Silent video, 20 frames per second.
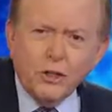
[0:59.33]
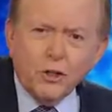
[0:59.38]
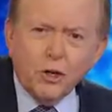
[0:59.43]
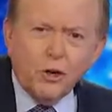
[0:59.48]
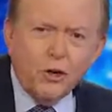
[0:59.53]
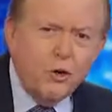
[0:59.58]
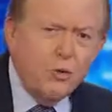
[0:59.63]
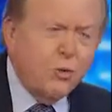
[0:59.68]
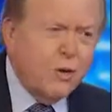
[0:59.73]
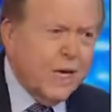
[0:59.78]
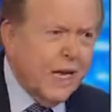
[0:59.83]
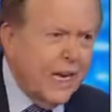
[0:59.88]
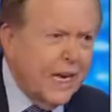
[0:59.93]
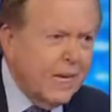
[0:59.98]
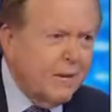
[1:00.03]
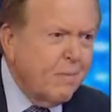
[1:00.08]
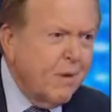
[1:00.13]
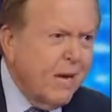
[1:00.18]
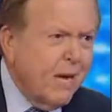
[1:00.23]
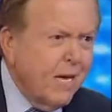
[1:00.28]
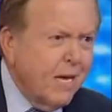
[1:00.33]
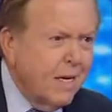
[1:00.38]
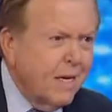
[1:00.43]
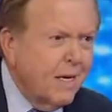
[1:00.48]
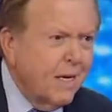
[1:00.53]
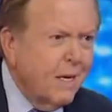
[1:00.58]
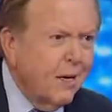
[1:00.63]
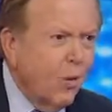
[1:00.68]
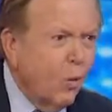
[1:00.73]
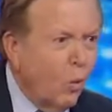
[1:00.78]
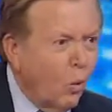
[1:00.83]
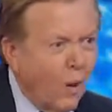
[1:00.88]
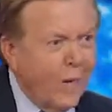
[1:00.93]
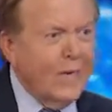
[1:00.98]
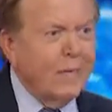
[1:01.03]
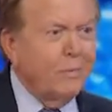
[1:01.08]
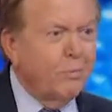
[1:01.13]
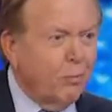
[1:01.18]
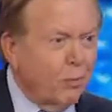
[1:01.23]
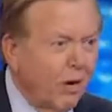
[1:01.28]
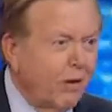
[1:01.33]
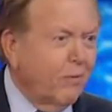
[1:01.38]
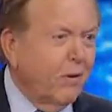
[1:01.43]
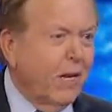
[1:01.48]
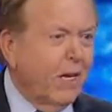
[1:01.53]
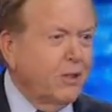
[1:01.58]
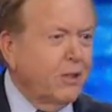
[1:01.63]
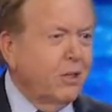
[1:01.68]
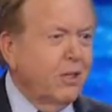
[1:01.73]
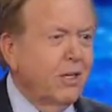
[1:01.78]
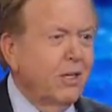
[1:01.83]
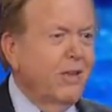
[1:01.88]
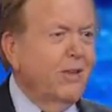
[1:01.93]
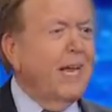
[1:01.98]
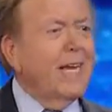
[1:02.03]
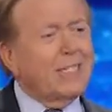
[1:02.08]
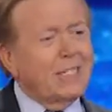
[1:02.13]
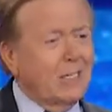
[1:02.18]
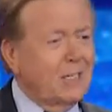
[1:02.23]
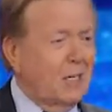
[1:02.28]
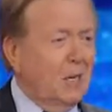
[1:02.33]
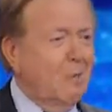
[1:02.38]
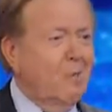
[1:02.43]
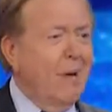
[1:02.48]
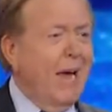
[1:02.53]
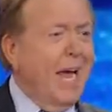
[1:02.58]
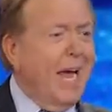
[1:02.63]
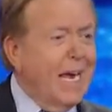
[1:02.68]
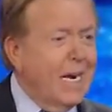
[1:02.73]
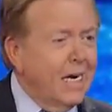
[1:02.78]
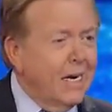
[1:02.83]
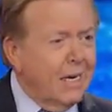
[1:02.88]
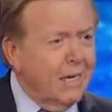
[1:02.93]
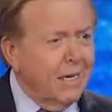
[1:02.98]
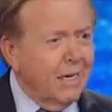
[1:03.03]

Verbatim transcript: Are you kidding me? White yeah. privilege? That's a demand?